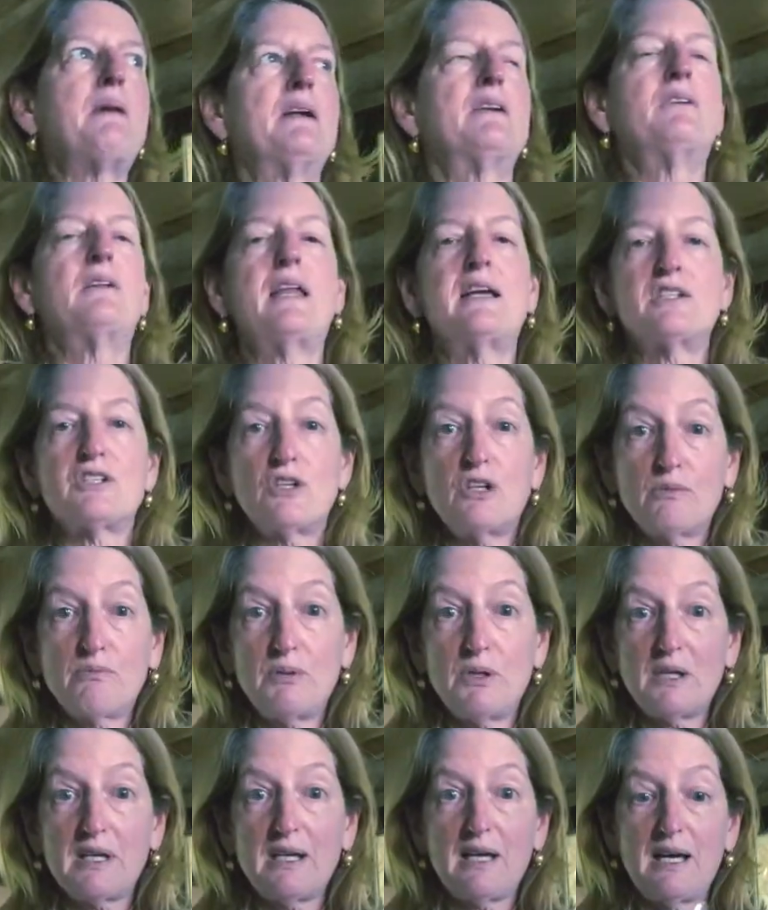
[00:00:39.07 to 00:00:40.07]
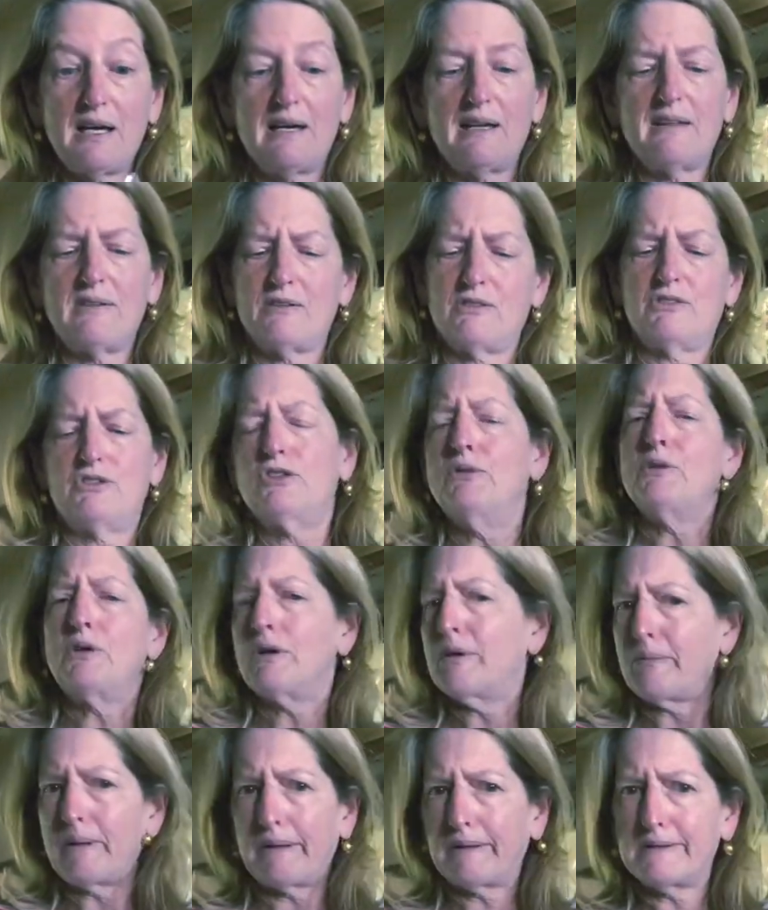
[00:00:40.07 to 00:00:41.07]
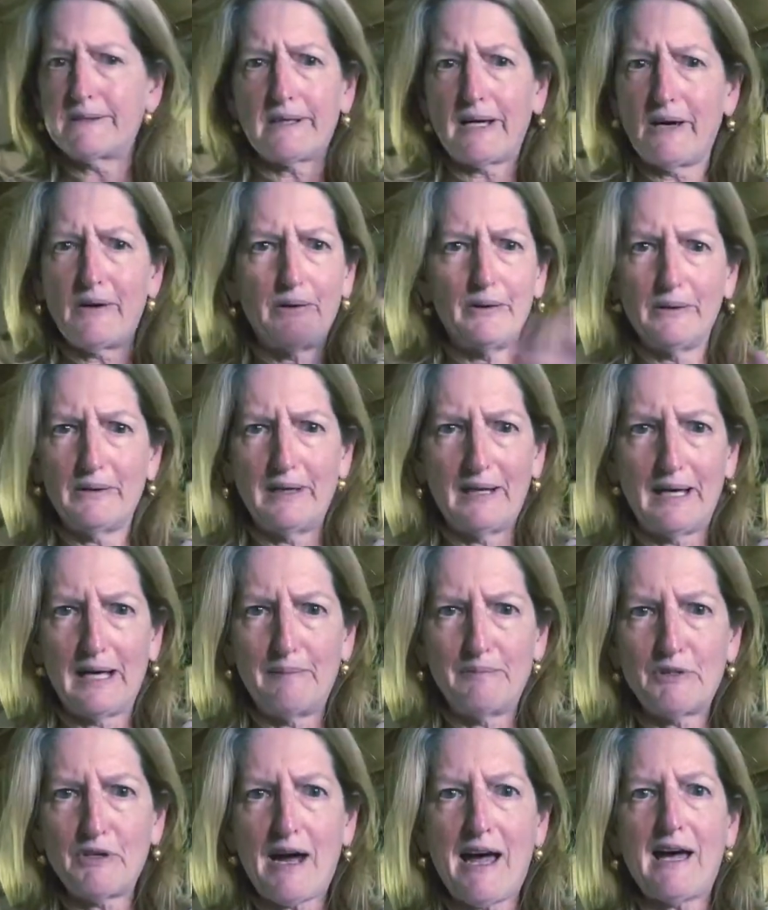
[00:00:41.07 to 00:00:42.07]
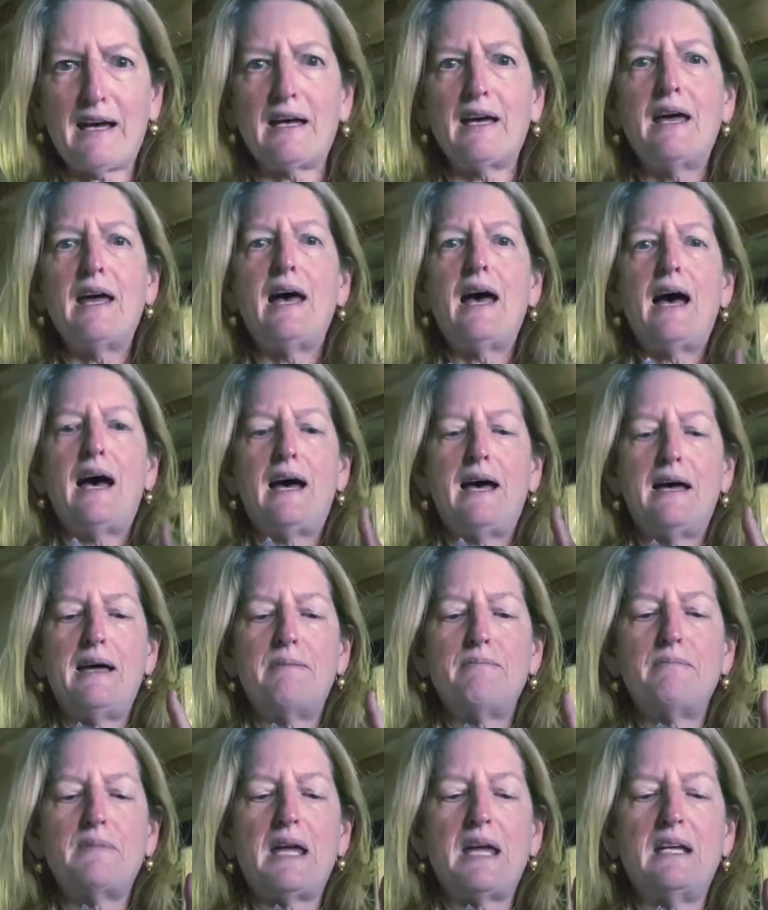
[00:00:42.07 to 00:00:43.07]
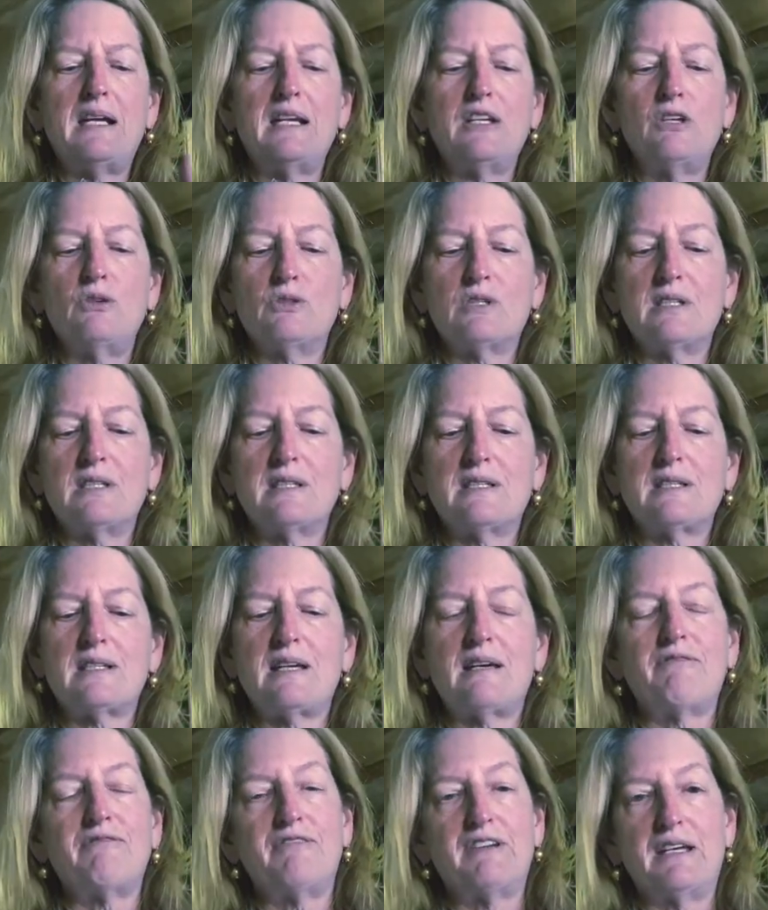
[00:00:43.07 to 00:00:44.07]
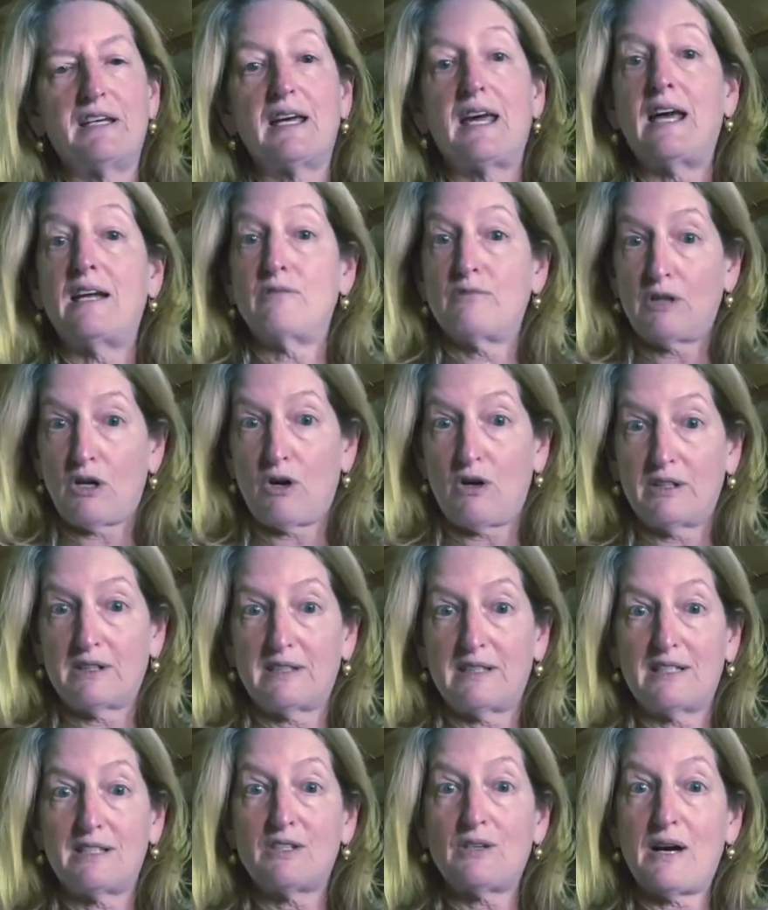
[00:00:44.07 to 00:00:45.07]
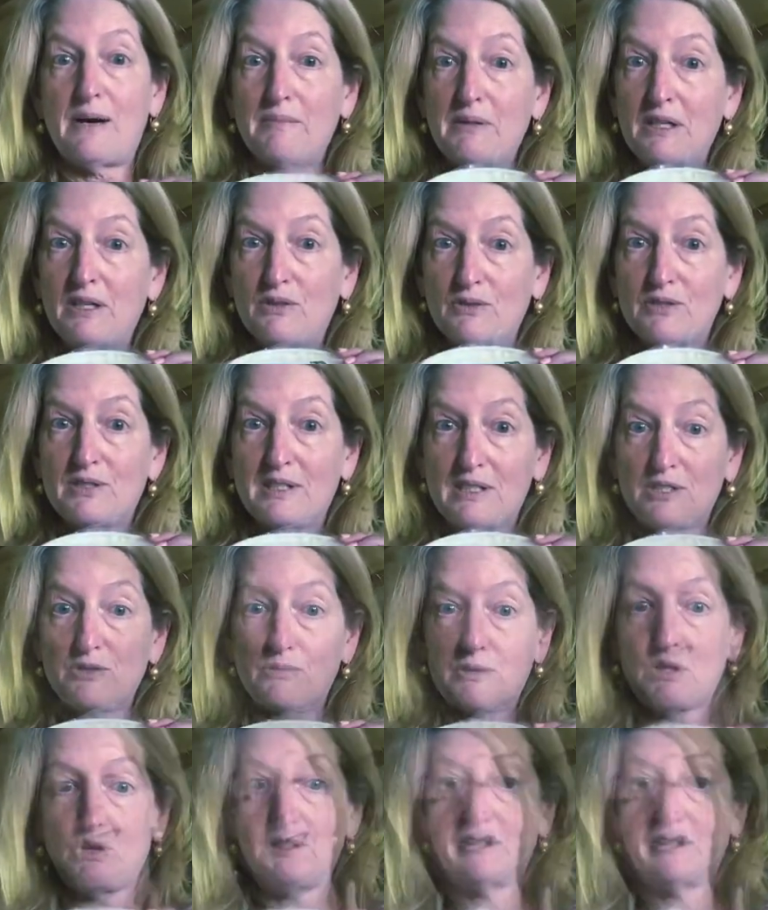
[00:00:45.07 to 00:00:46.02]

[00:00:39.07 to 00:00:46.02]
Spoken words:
in the last cookbook, or 2 cookbooks ago, who can keep track, and it uses fig and ricotta. So I'm gonna use this ricotta.